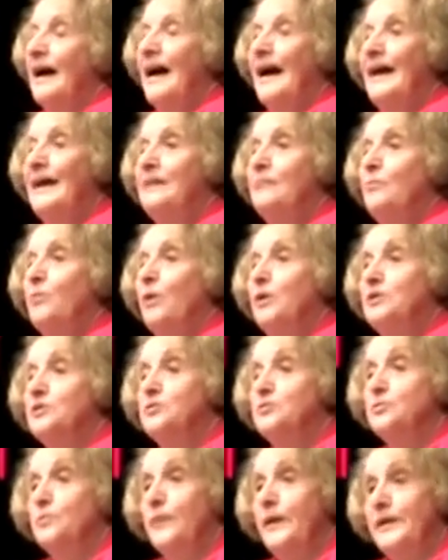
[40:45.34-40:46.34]
I
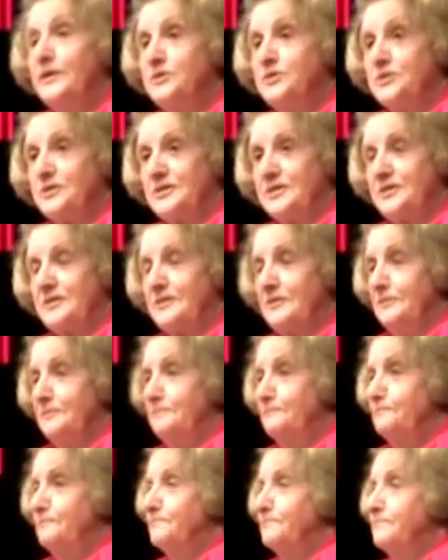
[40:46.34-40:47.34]
want to register.
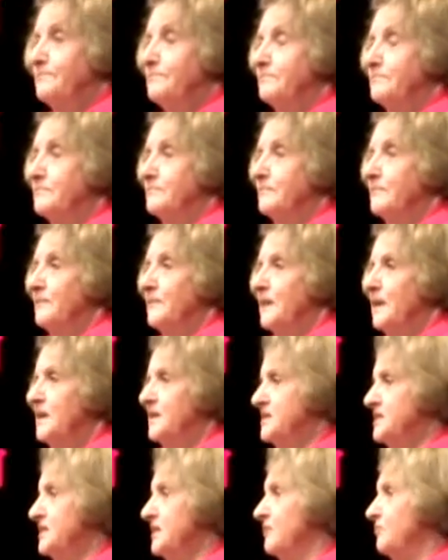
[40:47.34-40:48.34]

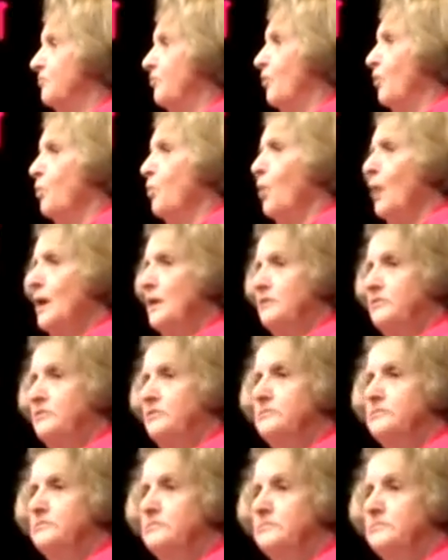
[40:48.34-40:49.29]
He said, for what?